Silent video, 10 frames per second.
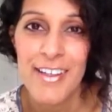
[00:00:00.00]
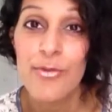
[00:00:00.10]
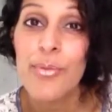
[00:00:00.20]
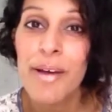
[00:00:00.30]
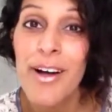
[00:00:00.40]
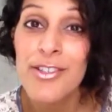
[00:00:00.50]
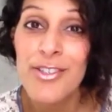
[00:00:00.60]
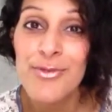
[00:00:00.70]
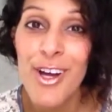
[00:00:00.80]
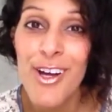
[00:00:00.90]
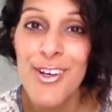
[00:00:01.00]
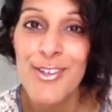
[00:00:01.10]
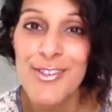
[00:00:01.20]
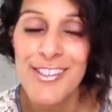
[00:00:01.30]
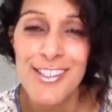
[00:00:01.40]
Rebellion
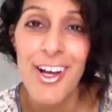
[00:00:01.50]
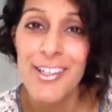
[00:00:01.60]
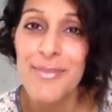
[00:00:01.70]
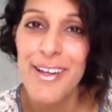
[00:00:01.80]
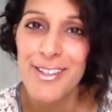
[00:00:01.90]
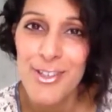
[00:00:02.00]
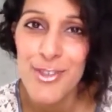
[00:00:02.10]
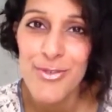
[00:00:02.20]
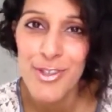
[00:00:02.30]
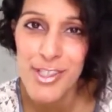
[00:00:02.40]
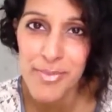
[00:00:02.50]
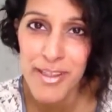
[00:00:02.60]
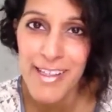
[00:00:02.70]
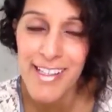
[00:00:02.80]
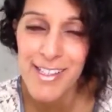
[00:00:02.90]
Road! Talk about the universe
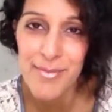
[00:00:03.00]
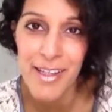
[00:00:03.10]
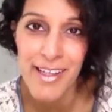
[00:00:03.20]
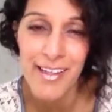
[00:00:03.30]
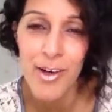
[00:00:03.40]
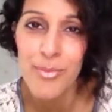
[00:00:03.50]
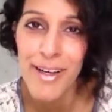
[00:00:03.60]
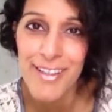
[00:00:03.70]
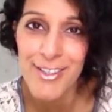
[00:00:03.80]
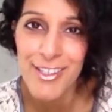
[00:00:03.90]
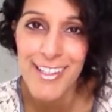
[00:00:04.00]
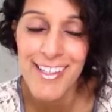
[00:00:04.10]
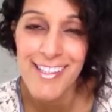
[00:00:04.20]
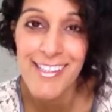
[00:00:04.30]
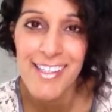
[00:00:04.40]
speaking to me. Oh my
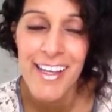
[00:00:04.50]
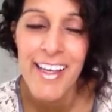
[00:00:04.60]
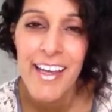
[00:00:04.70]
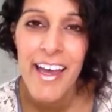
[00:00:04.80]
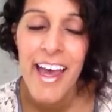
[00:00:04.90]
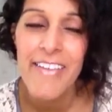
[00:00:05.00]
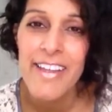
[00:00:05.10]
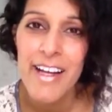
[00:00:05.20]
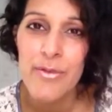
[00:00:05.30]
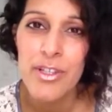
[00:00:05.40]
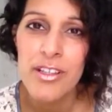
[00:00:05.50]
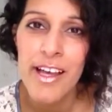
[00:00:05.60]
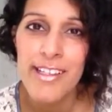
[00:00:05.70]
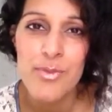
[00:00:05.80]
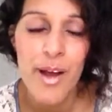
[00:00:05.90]
goodness. And then I
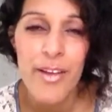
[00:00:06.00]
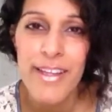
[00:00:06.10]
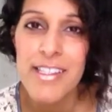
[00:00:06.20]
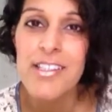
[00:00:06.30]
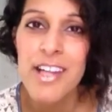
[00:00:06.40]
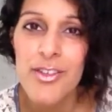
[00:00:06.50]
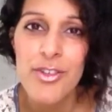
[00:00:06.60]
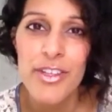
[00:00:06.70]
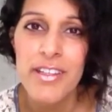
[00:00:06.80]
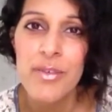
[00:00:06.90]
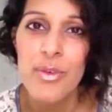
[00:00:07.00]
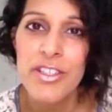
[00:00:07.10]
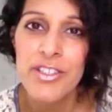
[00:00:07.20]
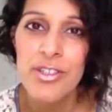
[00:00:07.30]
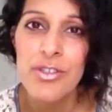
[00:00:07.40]
realized, wow, that's another thing that we
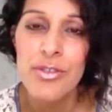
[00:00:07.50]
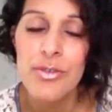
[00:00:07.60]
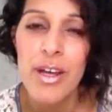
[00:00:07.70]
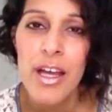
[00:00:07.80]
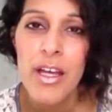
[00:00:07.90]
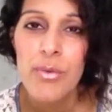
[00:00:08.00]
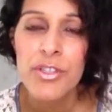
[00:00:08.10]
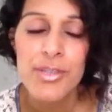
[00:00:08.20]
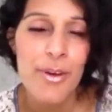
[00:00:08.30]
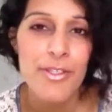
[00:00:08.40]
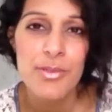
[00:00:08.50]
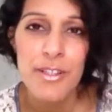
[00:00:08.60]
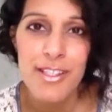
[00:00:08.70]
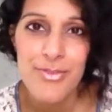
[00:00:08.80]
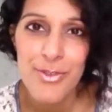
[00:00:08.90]
do. We're supposed to be
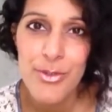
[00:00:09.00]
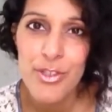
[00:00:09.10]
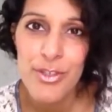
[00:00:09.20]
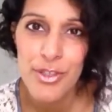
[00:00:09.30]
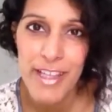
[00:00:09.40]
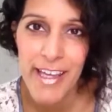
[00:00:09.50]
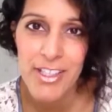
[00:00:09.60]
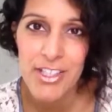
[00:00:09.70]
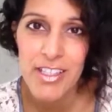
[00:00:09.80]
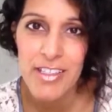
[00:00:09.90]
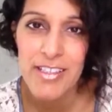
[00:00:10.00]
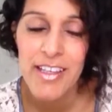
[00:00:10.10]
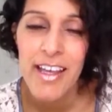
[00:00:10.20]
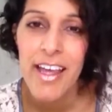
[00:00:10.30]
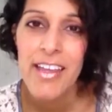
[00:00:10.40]
this fluid creation
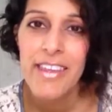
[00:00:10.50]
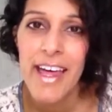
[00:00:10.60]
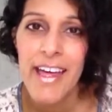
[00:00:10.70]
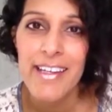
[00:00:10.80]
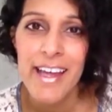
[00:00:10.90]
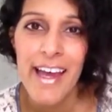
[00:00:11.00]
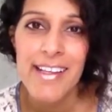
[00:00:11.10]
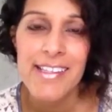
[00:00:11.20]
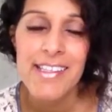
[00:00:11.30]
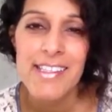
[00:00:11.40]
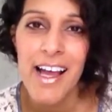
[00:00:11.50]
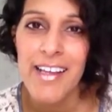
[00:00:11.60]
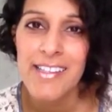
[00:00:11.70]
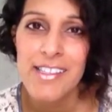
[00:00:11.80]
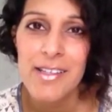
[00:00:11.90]
that has these
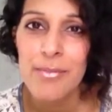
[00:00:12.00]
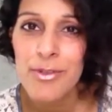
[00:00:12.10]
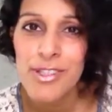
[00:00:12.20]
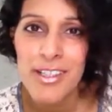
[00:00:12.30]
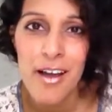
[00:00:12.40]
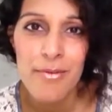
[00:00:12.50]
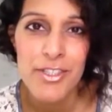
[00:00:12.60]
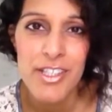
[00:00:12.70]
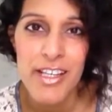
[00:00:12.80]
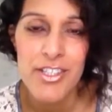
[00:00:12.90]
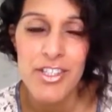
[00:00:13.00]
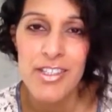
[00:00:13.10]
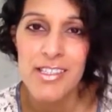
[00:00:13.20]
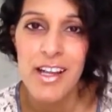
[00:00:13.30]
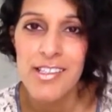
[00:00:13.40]
signs and symbols and conversation
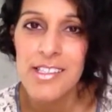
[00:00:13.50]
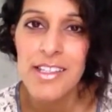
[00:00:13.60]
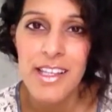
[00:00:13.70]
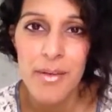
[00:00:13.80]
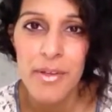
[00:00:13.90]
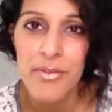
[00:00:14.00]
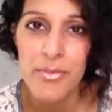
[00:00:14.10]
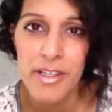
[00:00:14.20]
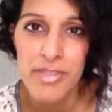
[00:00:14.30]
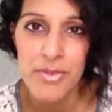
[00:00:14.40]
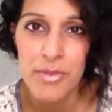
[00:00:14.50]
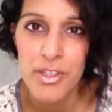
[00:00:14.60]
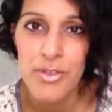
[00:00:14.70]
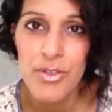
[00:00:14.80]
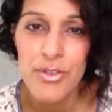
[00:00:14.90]
that's constantly coming from us from the
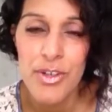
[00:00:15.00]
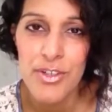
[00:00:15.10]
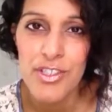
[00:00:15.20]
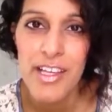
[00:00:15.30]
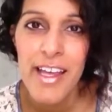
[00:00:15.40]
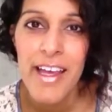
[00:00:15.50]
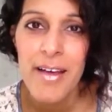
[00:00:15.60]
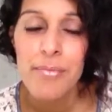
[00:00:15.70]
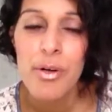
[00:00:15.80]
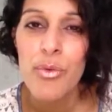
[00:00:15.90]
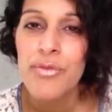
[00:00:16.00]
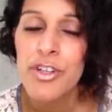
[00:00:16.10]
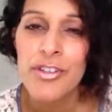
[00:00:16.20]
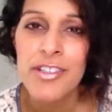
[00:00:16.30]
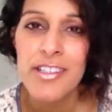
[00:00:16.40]
universe. But we've
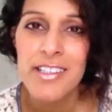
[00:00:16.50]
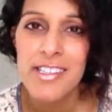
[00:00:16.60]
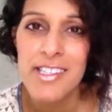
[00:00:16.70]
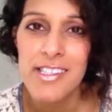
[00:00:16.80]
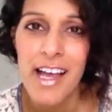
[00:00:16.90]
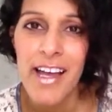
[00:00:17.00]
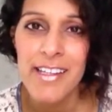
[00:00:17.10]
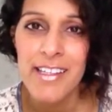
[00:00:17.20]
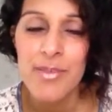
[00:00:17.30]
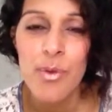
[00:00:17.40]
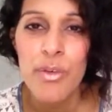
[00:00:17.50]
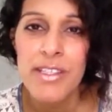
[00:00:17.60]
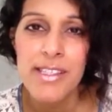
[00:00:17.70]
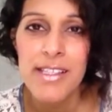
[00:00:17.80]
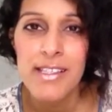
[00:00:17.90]
turned into this society that when we
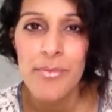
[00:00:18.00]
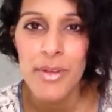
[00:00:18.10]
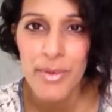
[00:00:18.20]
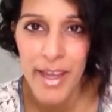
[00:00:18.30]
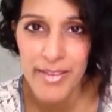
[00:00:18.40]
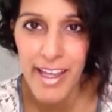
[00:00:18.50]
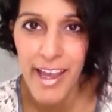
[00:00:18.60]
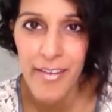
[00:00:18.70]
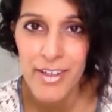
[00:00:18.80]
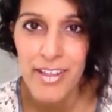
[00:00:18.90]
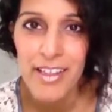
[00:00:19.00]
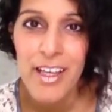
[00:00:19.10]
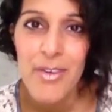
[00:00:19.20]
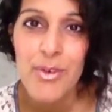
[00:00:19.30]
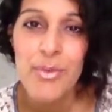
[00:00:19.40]
see something, we have to have it.
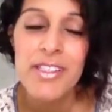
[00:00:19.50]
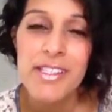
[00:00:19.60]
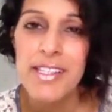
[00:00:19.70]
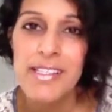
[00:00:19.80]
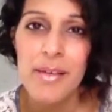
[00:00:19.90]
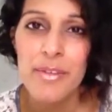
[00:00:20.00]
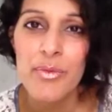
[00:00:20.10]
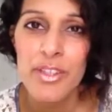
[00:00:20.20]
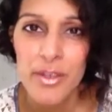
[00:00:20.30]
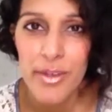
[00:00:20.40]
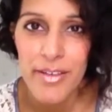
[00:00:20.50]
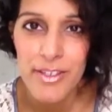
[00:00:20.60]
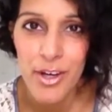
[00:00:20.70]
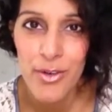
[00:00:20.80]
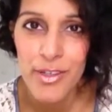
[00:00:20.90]
When we see something, we think we have
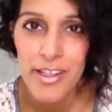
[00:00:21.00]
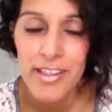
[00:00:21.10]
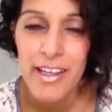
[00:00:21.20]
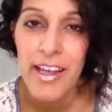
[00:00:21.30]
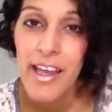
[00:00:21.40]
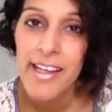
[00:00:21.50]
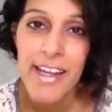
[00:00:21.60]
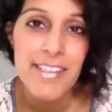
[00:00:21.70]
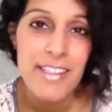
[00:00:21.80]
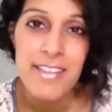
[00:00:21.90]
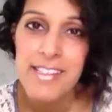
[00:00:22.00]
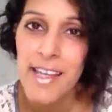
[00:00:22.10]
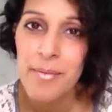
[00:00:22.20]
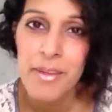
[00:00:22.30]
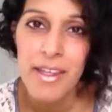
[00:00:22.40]
to own it. And I had done the
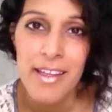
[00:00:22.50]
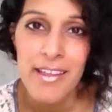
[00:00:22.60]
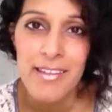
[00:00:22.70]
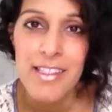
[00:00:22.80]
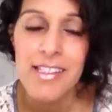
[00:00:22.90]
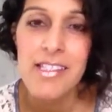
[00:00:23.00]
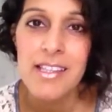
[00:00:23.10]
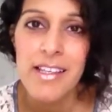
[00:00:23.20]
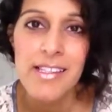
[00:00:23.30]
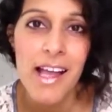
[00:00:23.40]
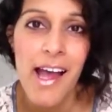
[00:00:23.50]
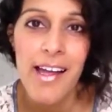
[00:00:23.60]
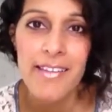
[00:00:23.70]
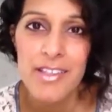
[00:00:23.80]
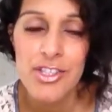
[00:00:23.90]
same thing. This is the
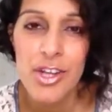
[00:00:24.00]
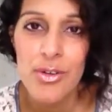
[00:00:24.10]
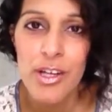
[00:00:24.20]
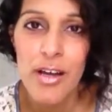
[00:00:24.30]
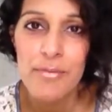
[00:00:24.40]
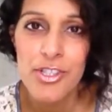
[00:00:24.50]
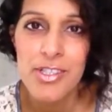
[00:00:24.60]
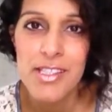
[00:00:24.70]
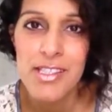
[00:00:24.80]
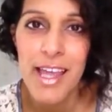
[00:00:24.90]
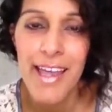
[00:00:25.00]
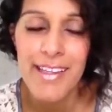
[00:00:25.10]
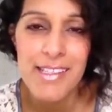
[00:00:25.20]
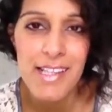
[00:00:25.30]
sign that showed up just to say it's